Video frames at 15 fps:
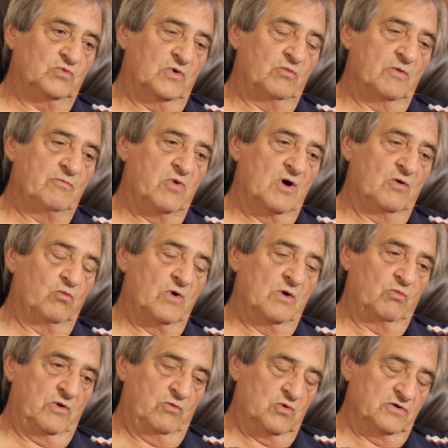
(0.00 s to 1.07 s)

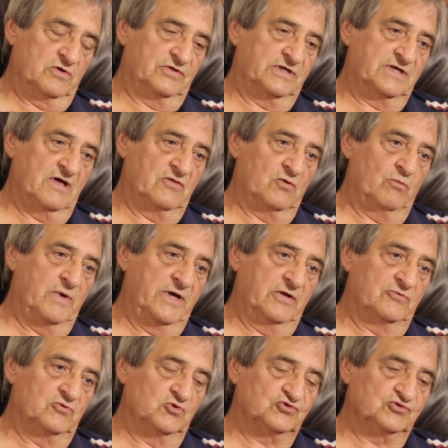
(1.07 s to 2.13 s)
when we worked together, me
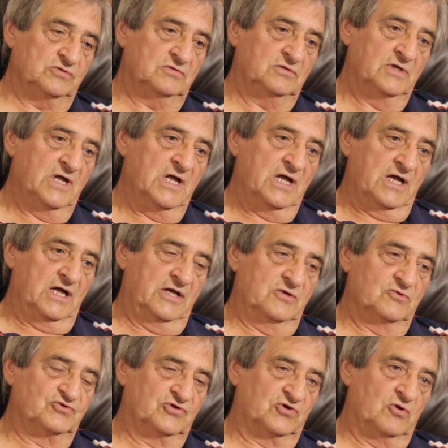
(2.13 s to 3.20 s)
and Russell, he
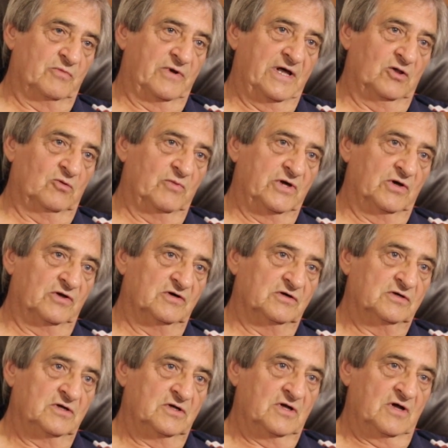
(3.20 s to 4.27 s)
used to come and help me on
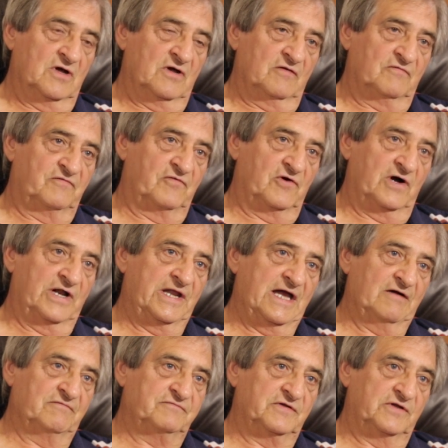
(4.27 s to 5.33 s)
a
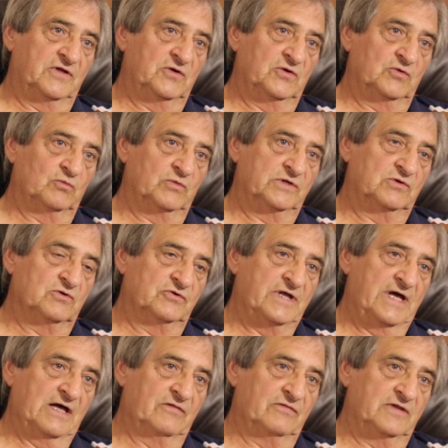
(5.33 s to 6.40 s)
Friday afternoon. We'd go
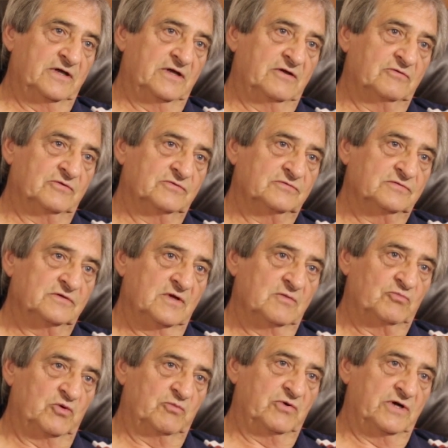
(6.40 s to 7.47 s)
down there and
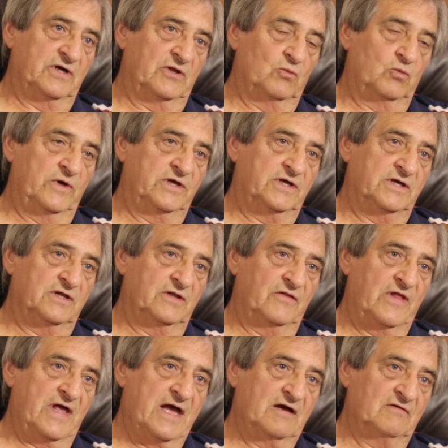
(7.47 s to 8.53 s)
prepare the wicket
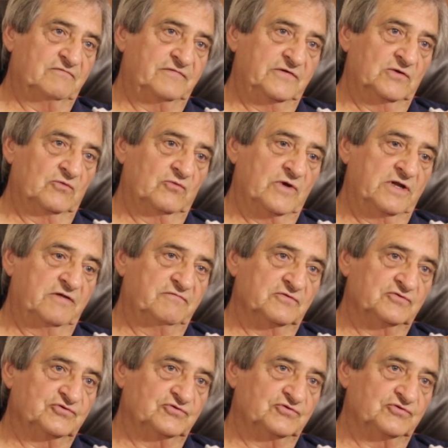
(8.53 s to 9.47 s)
and the outfield ready for